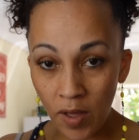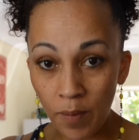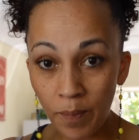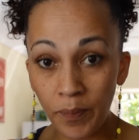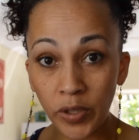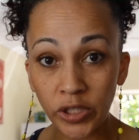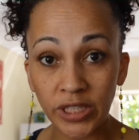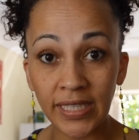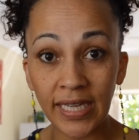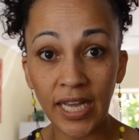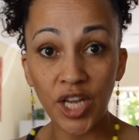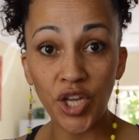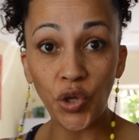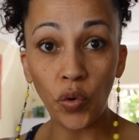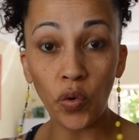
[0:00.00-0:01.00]
putting
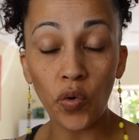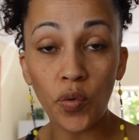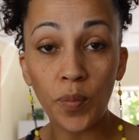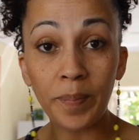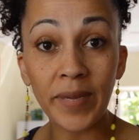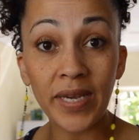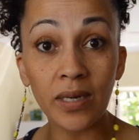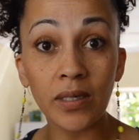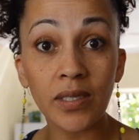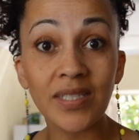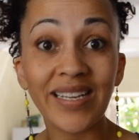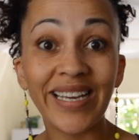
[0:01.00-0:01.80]
your meals